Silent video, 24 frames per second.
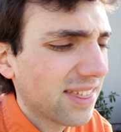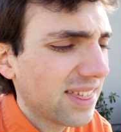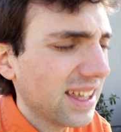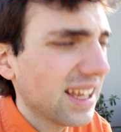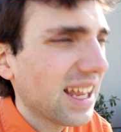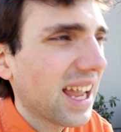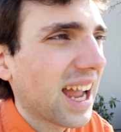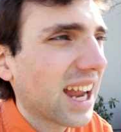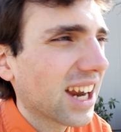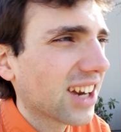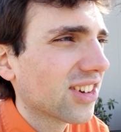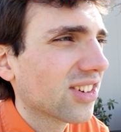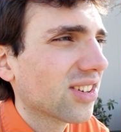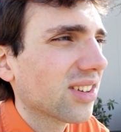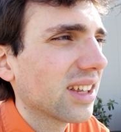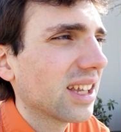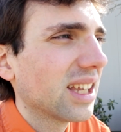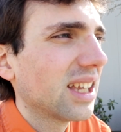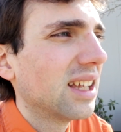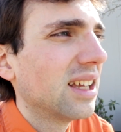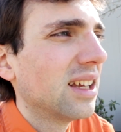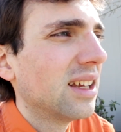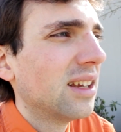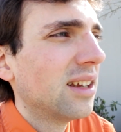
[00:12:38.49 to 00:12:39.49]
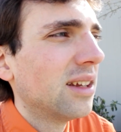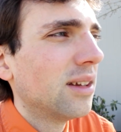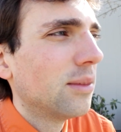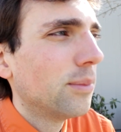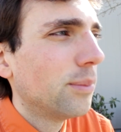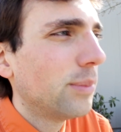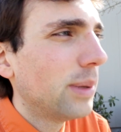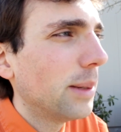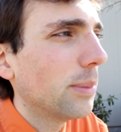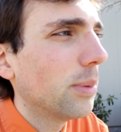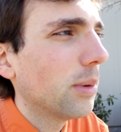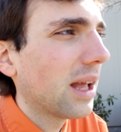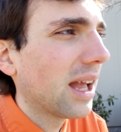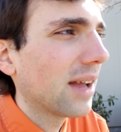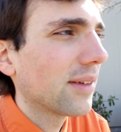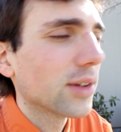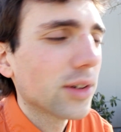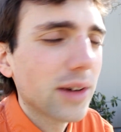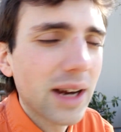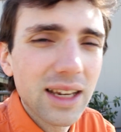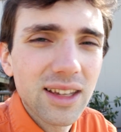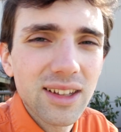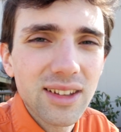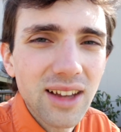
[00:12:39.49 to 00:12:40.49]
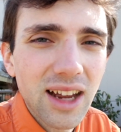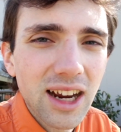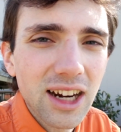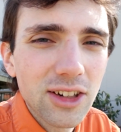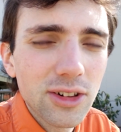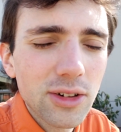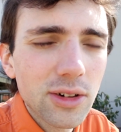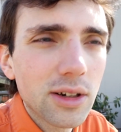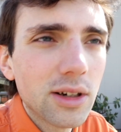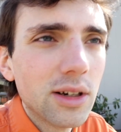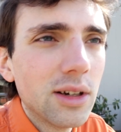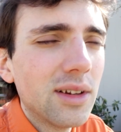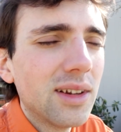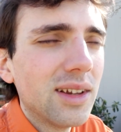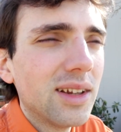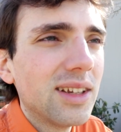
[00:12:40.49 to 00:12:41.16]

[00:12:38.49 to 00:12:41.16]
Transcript: think actually people have a right to talk to her.